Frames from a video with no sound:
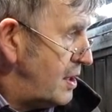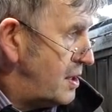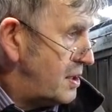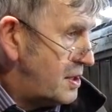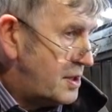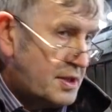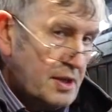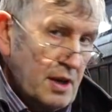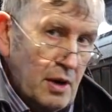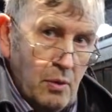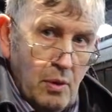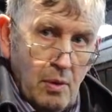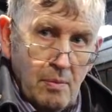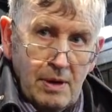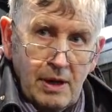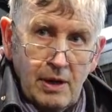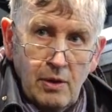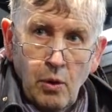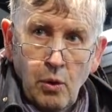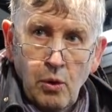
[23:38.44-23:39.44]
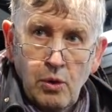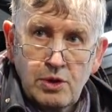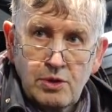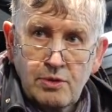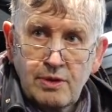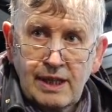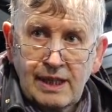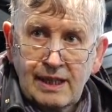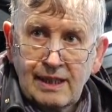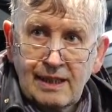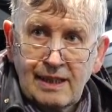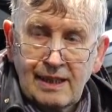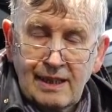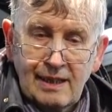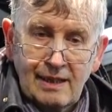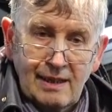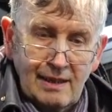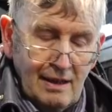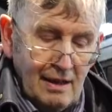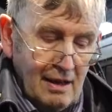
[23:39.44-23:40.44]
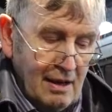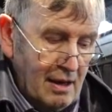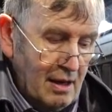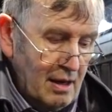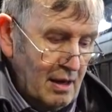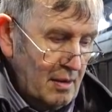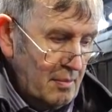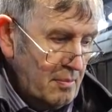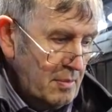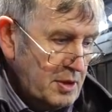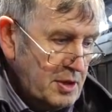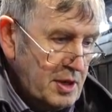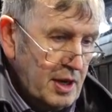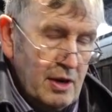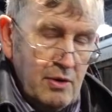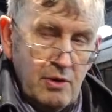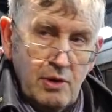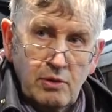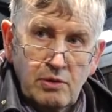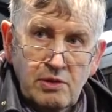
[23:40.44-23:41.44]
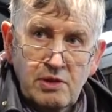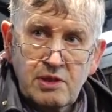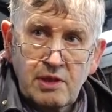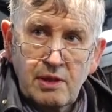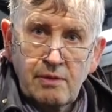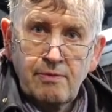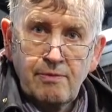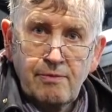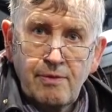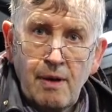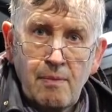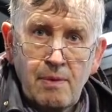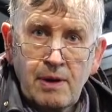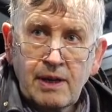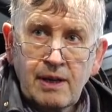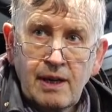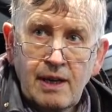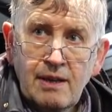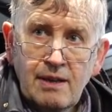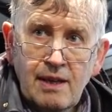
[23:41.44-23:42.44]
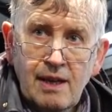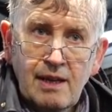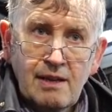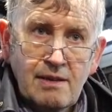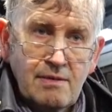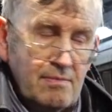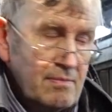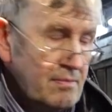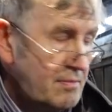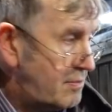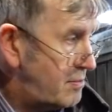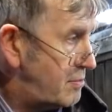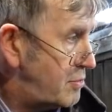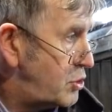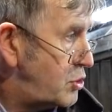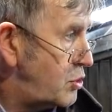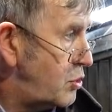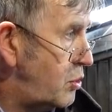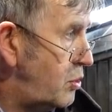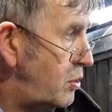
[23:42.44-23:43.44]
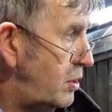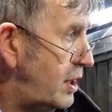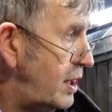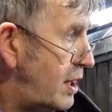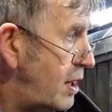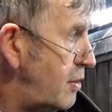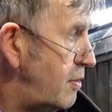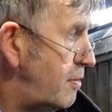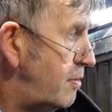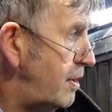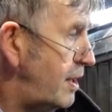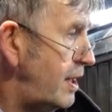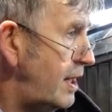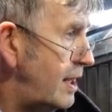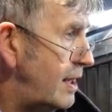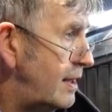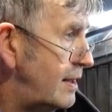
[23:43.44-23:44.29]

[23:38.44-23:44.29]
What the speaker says: So we'll be ordering materials to fabricate that shortly, hopefully.